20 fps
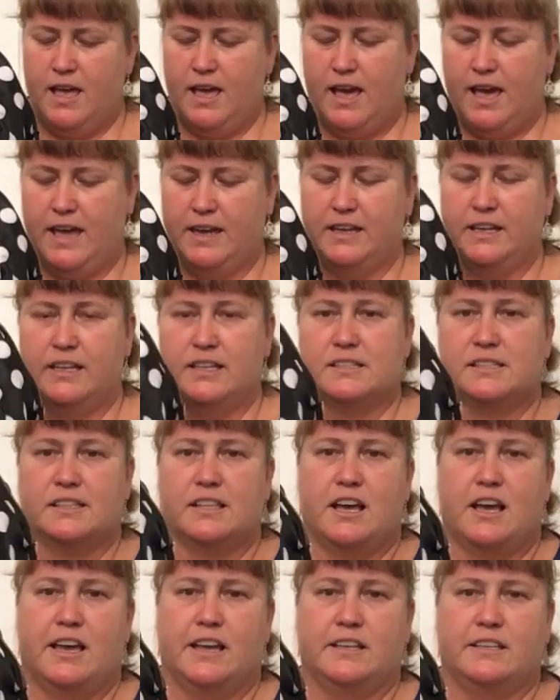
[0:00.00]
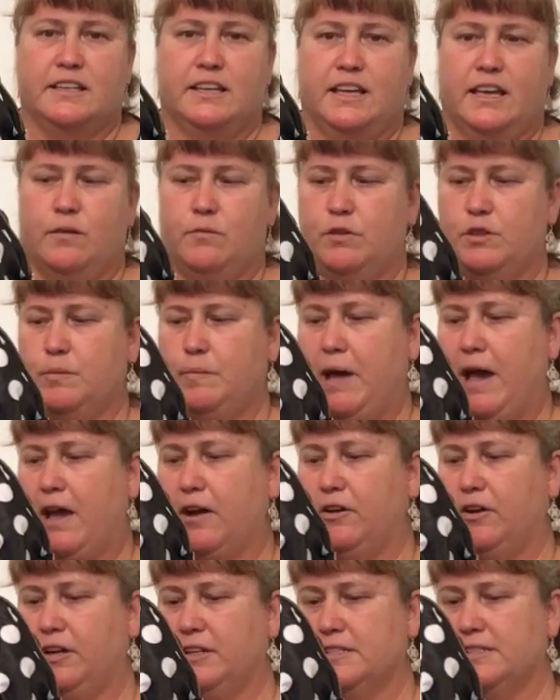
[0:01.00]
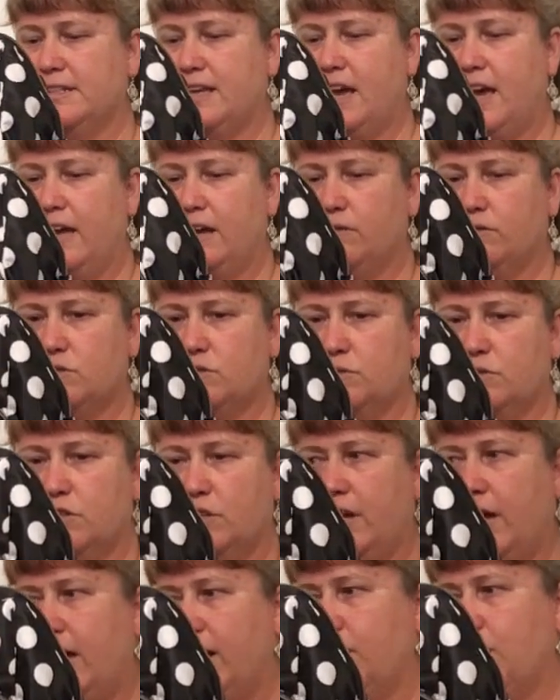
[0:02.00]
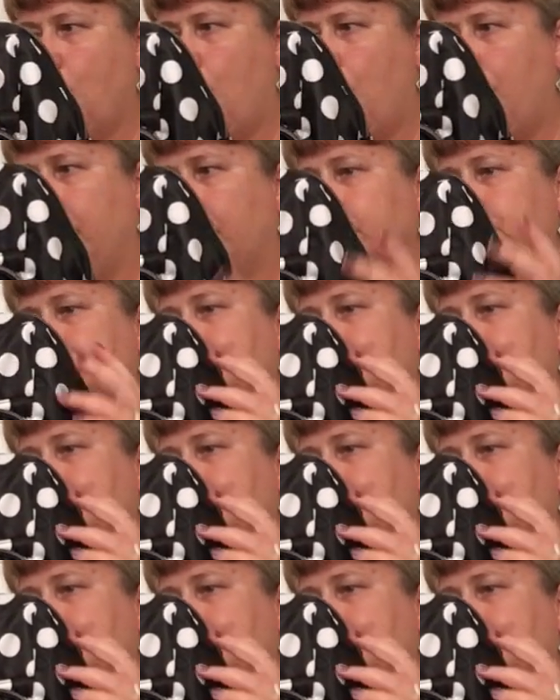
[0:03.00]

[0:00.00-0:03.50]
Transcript: And it is lined, again, with the pattern inside, which we'll look at in a moment.